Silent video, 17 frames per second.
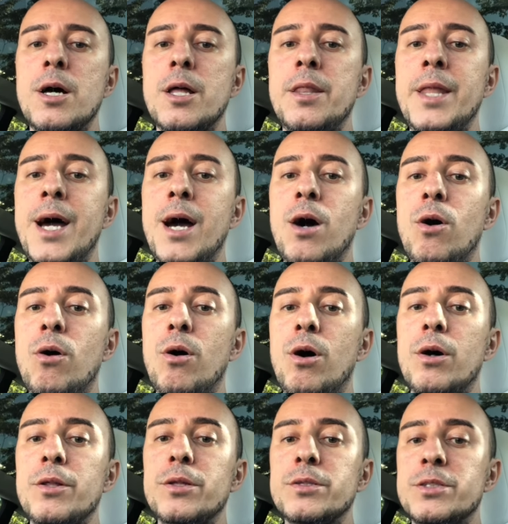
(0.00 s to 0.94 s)
Now,
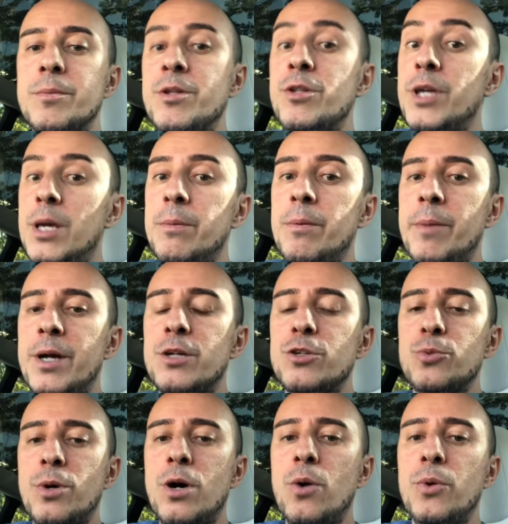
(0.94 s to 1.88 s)
something to keep in mind as
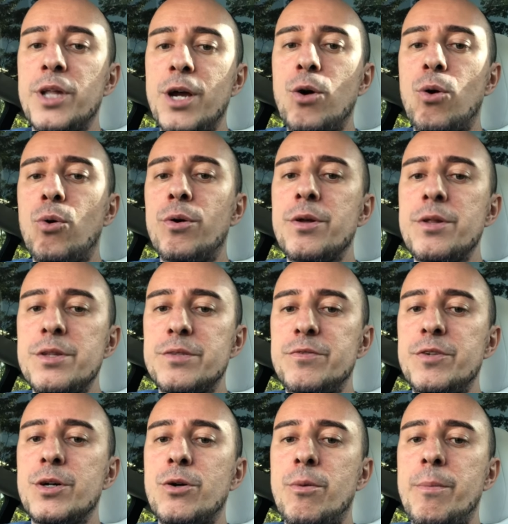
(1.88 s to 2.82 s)
well, when I ordered this
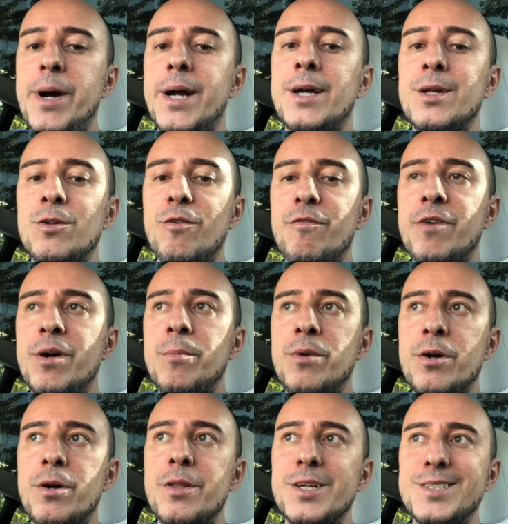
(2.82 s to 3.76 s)
vehicle back in
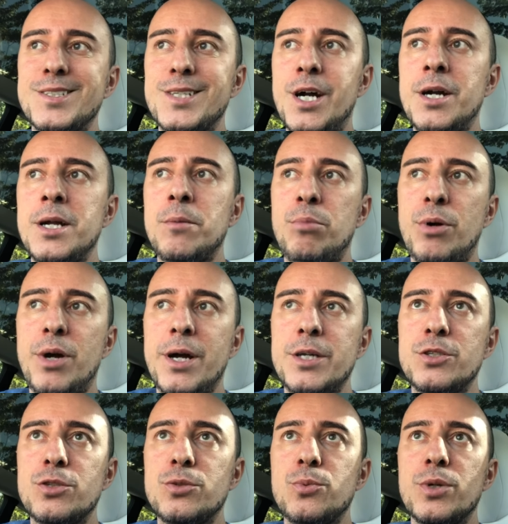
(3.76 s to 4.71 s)
November, the starting
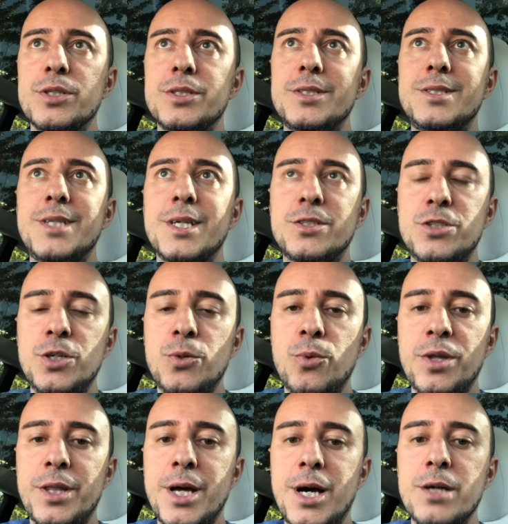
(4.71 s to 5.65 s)
price was
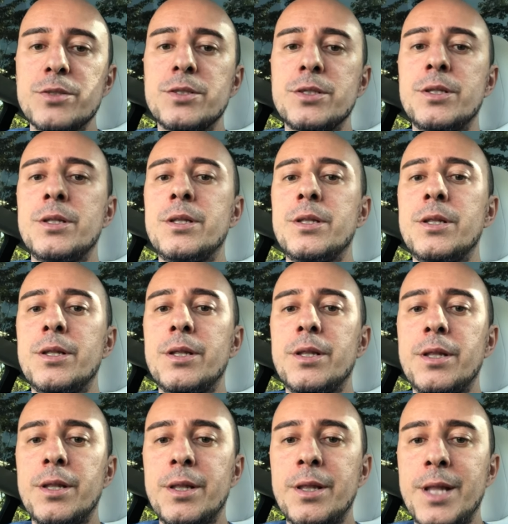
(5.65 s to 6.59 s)

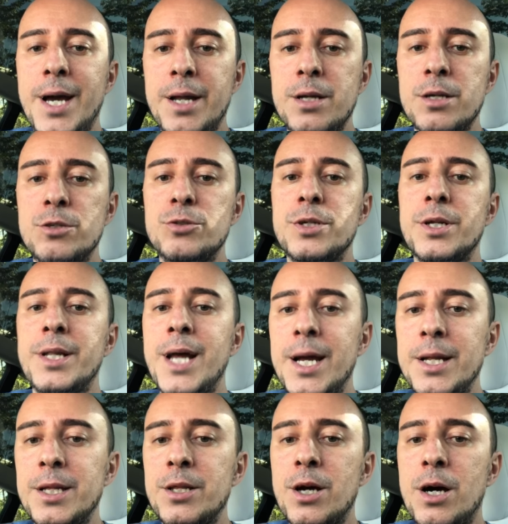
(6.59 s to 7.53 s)

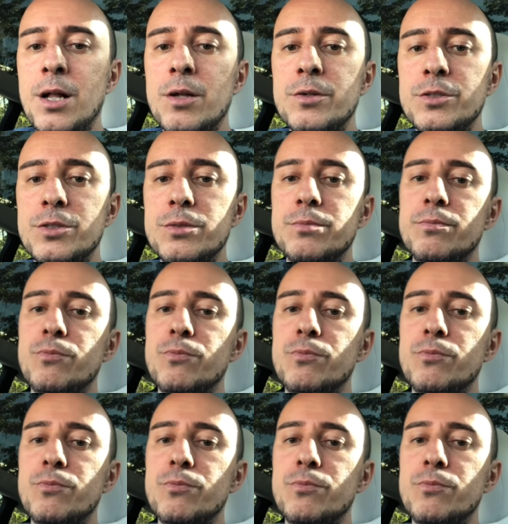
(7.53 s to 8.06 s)
$61,990.